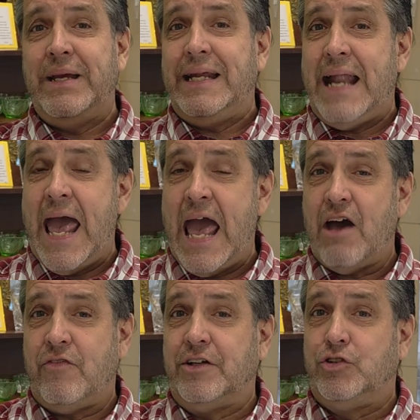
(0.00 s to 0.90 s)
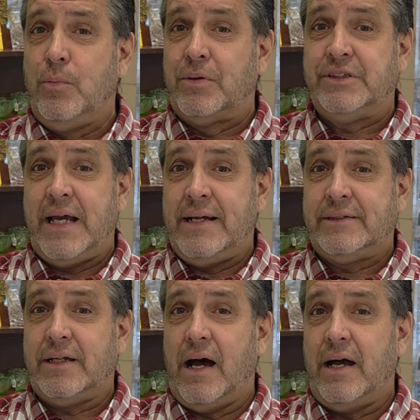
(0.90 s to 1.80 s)
been in half at
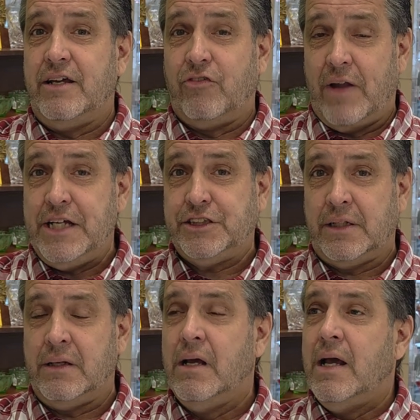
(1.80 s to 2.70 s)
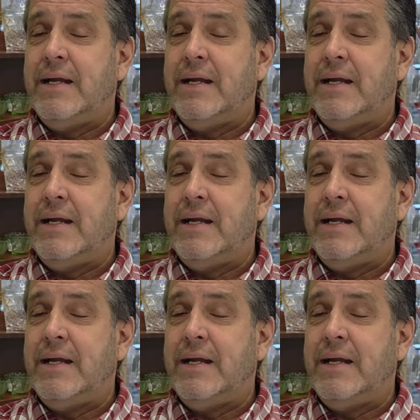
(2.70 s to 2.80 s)
2% inflation.